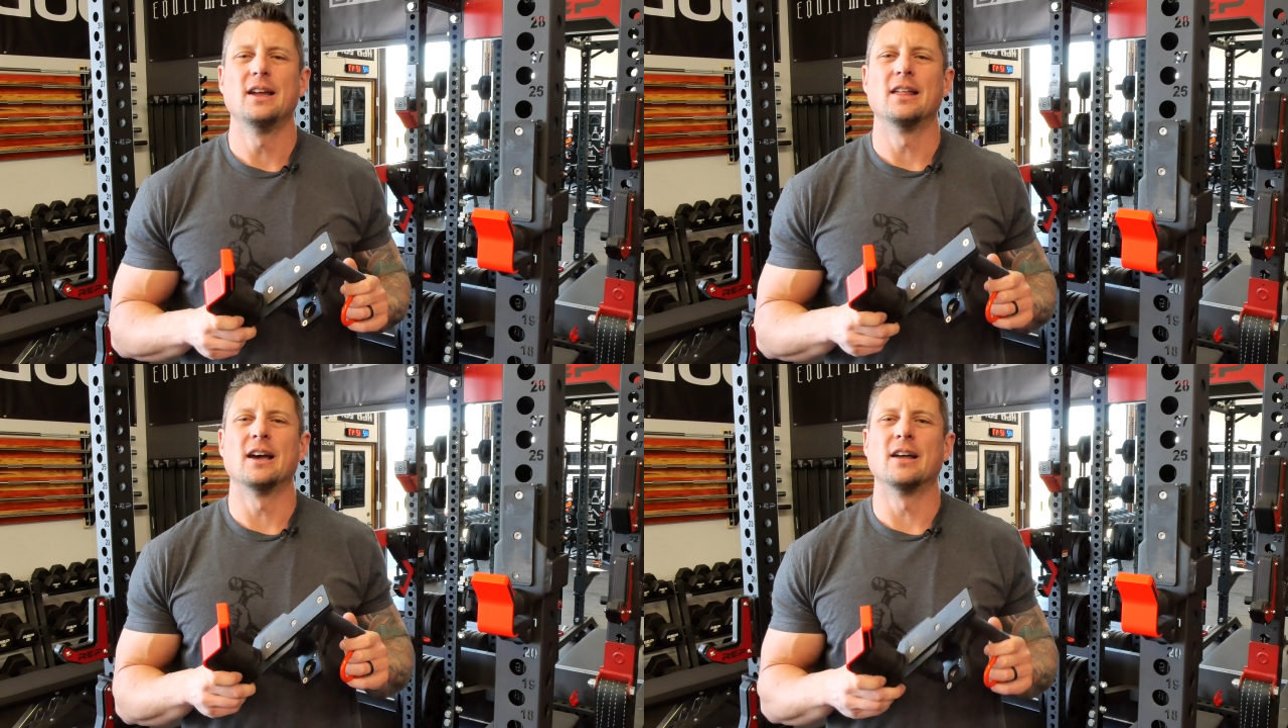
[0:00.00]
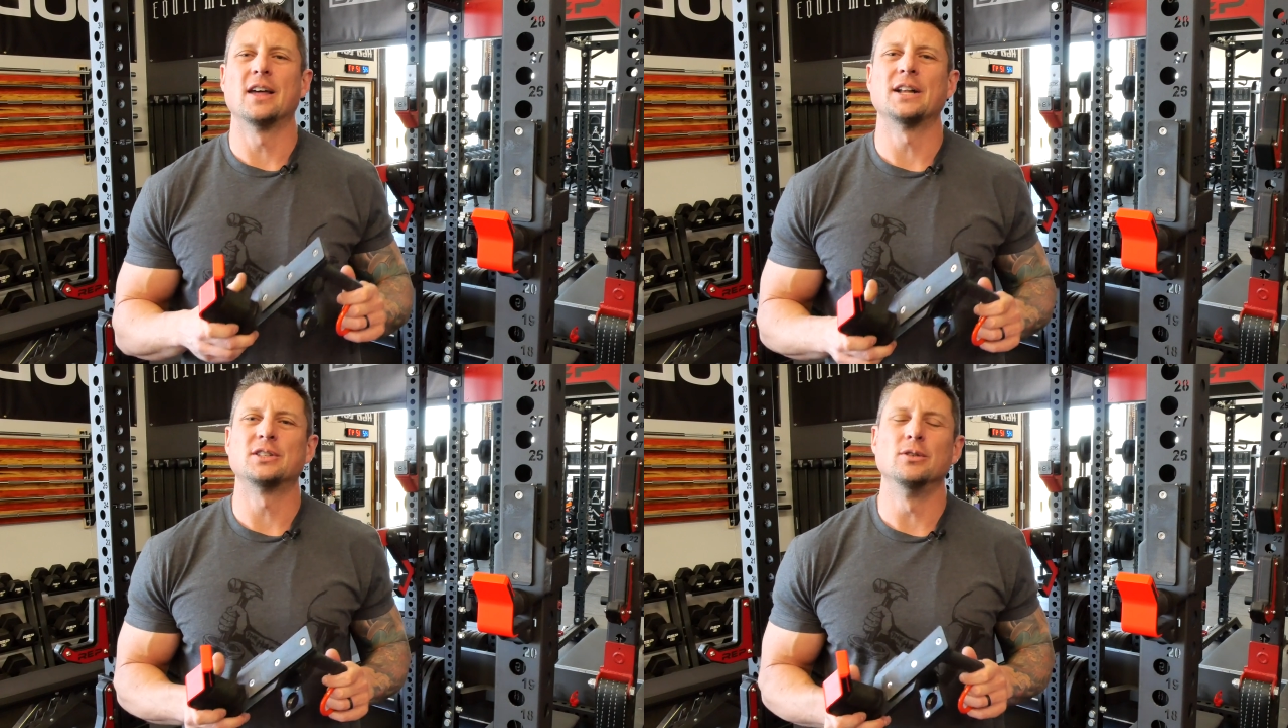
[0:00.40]

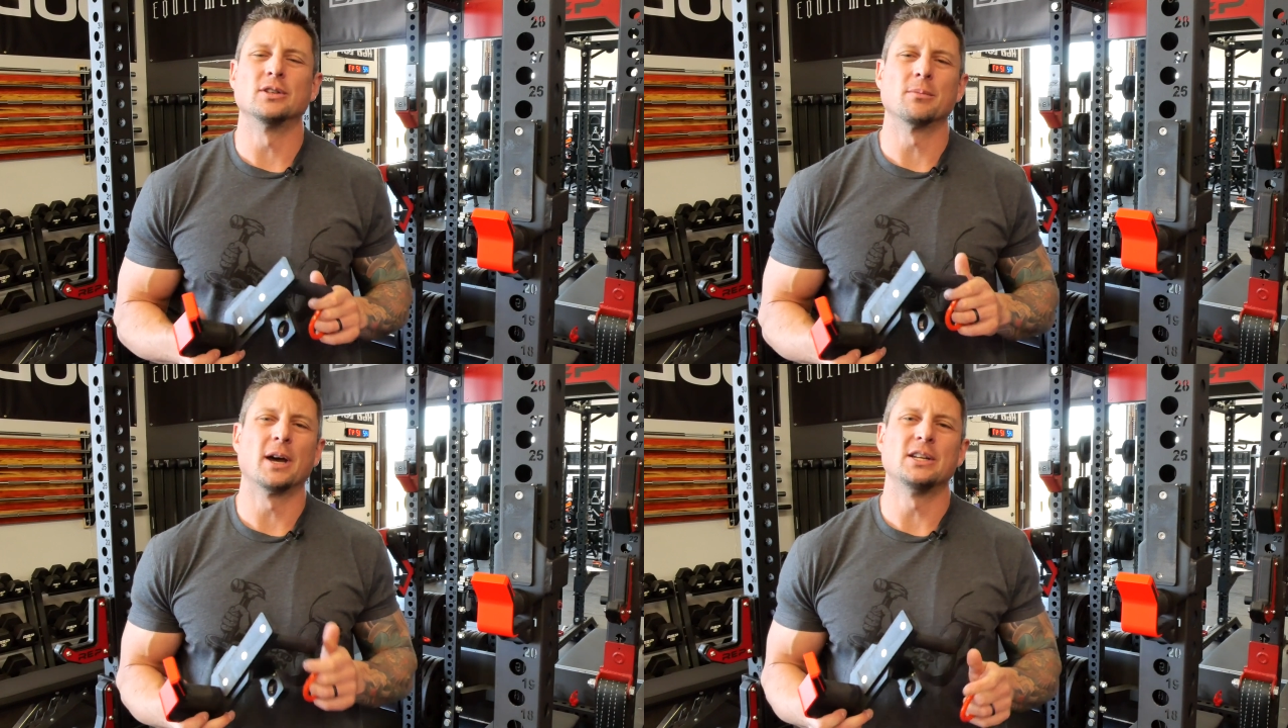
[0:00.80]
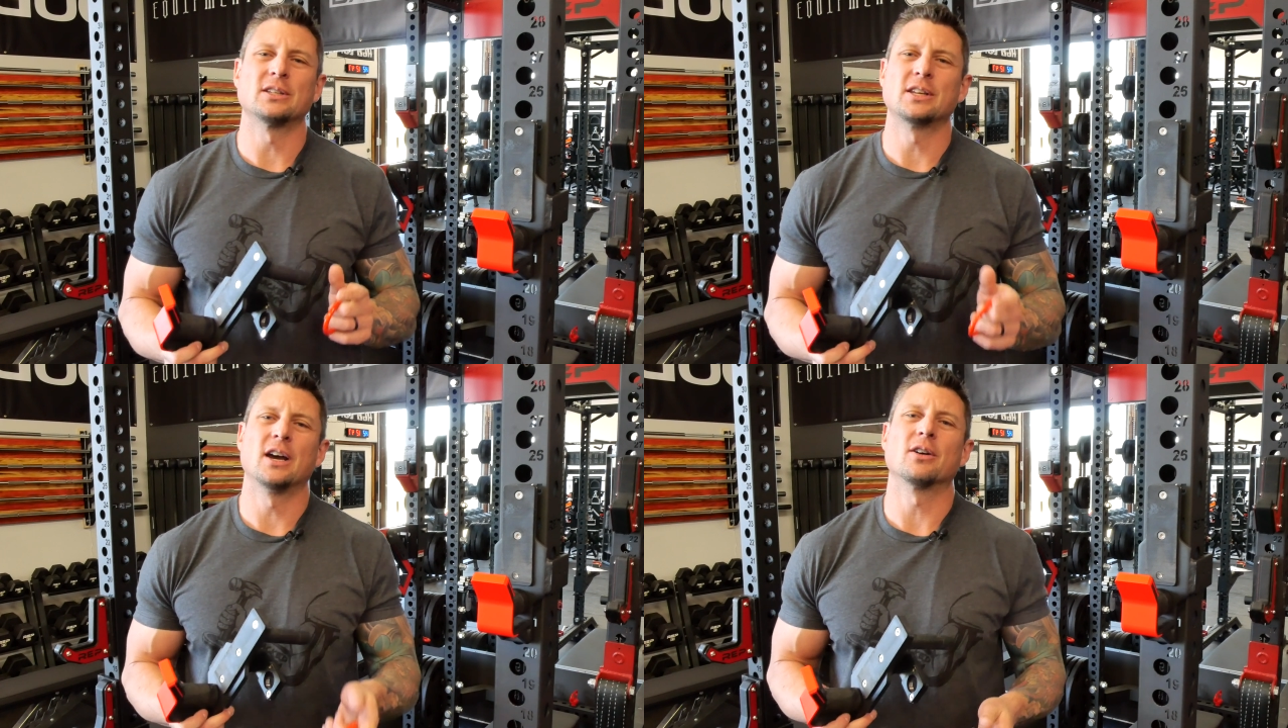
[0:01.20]
That's using my
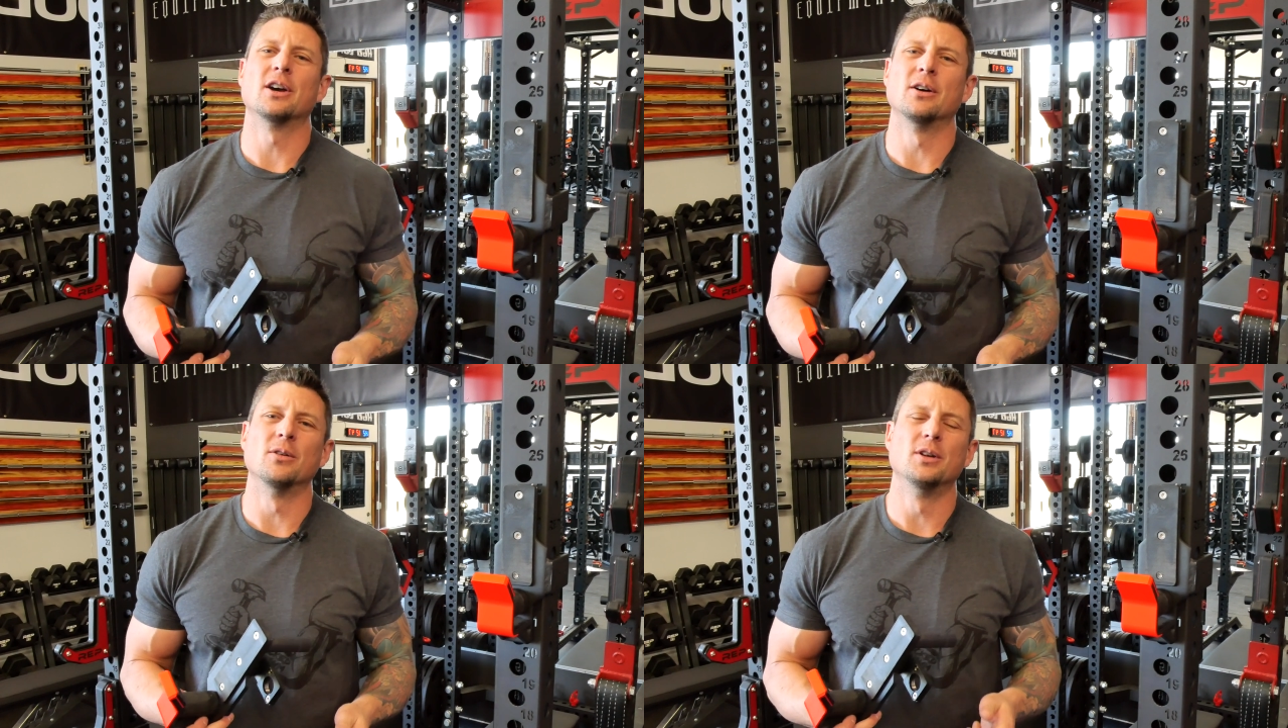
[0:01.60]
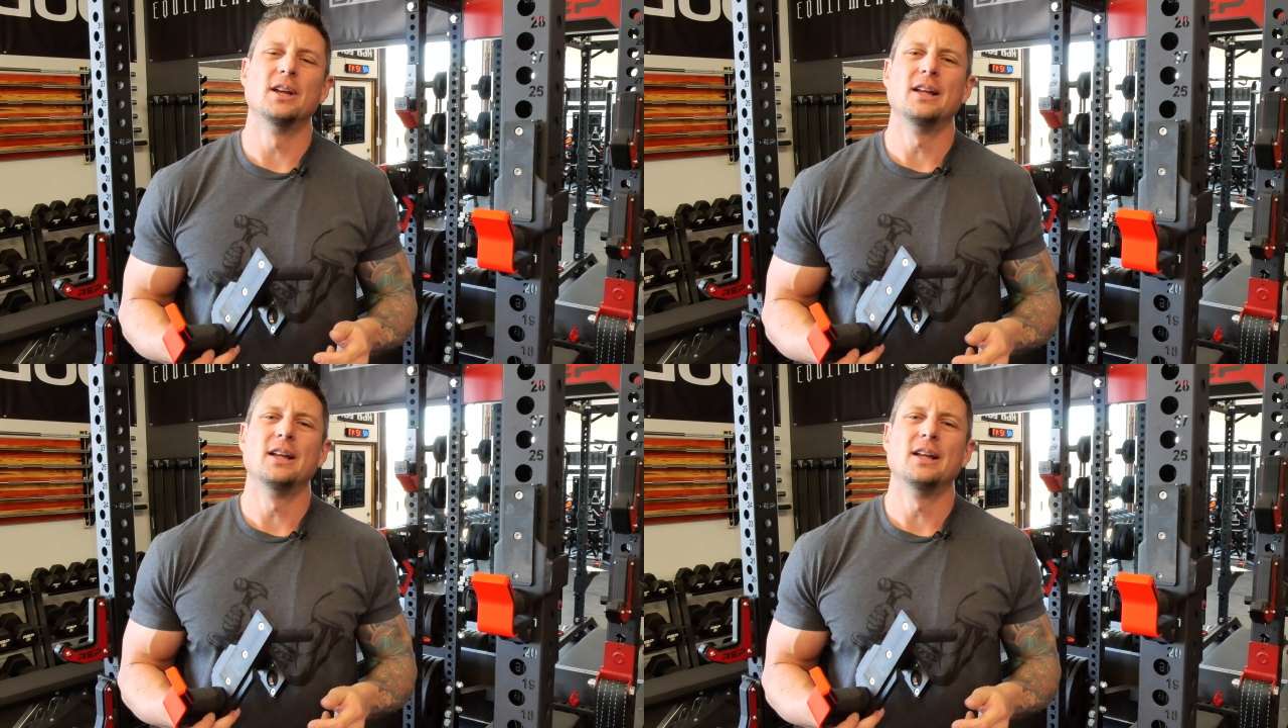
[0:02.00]
discount code,